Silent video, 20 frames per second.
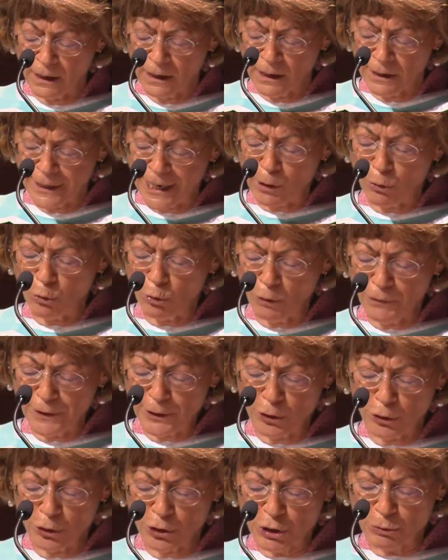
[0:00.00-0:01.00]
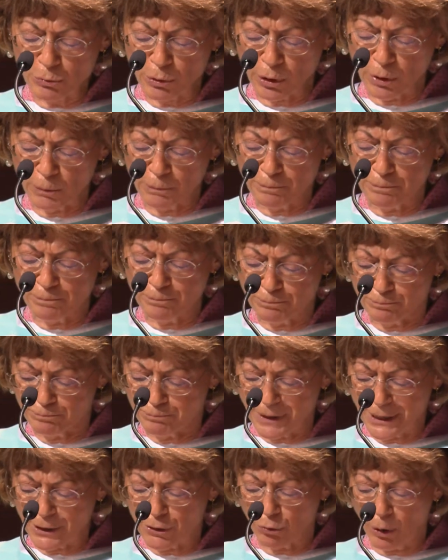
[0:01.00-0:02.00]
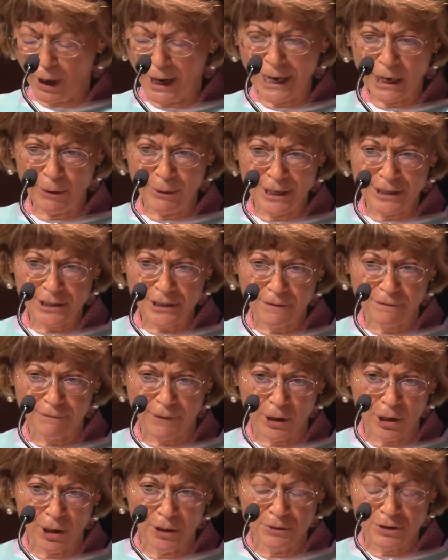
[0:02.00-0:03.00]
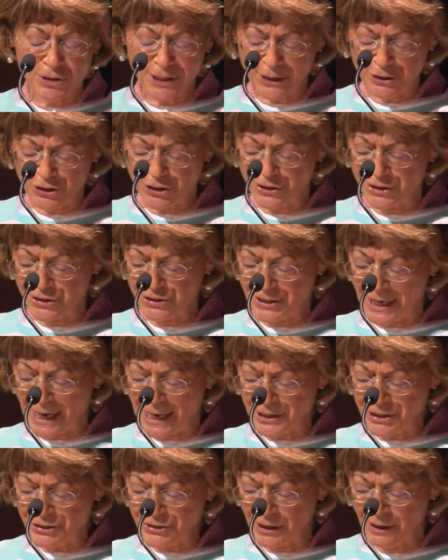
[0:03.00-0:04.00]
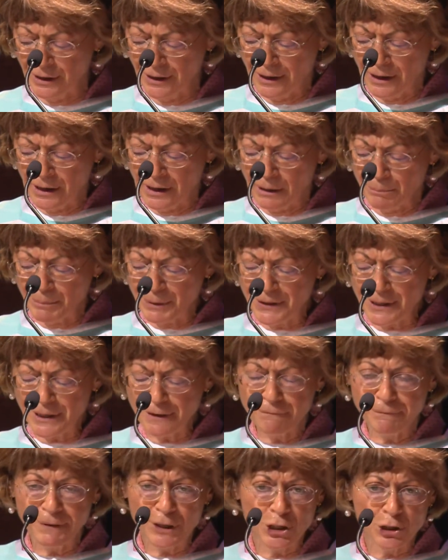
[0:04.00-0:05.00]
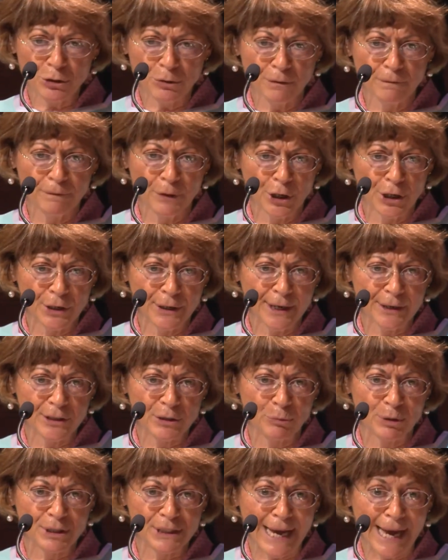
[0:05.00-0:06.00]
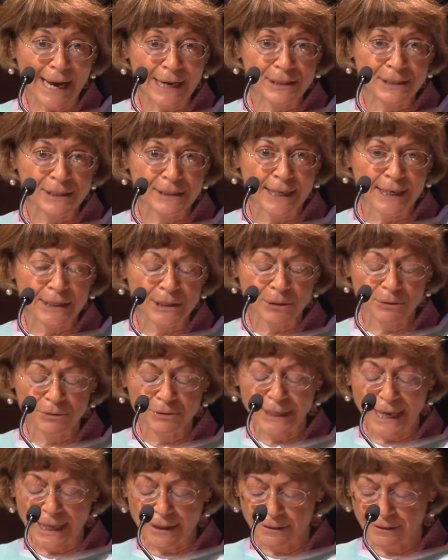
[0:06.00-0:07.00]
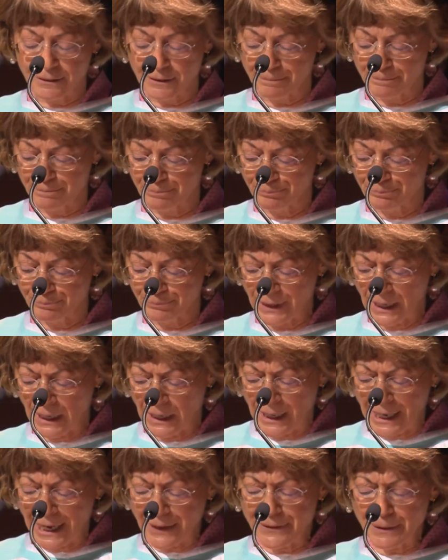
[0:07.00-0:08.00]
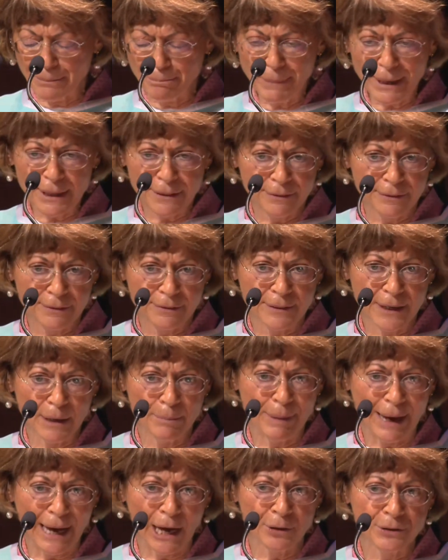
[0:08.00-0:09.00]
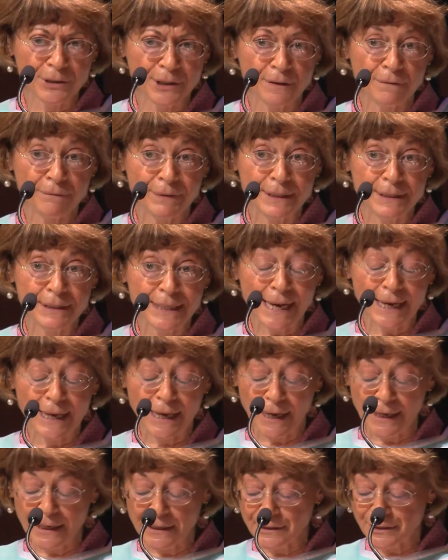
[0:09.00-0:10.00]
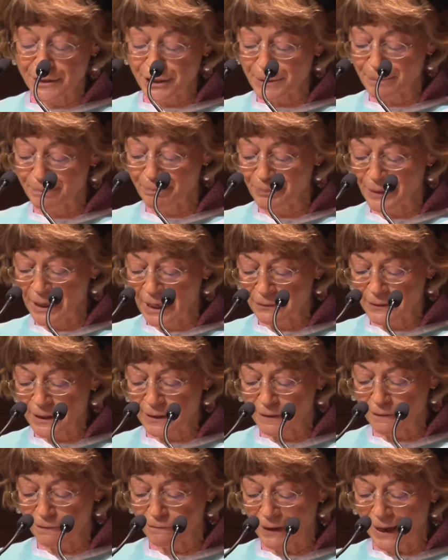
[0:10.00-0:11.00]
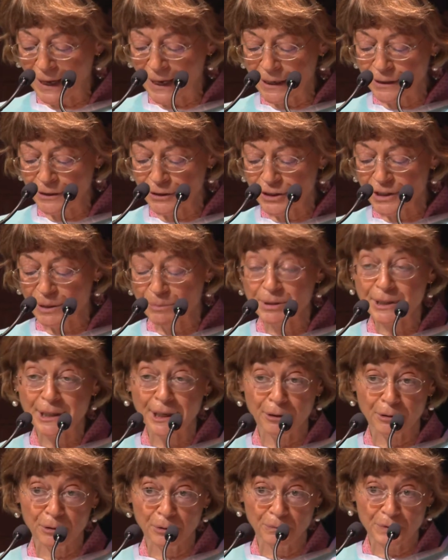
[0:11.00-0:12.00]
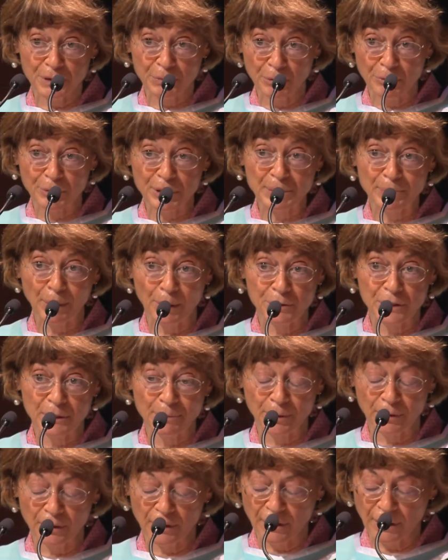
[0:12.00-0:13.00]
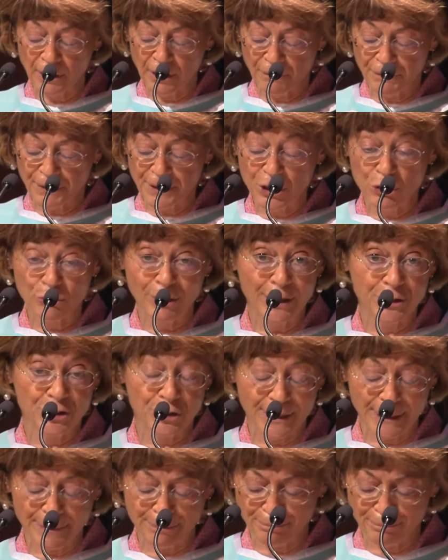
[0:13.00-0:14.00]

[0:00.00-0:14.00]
Now, all the usual inquiries had followed such a disaster, but the official verdict was accidental death, and the myth abounded for decades that the fans themselves were responsible for the tragedy.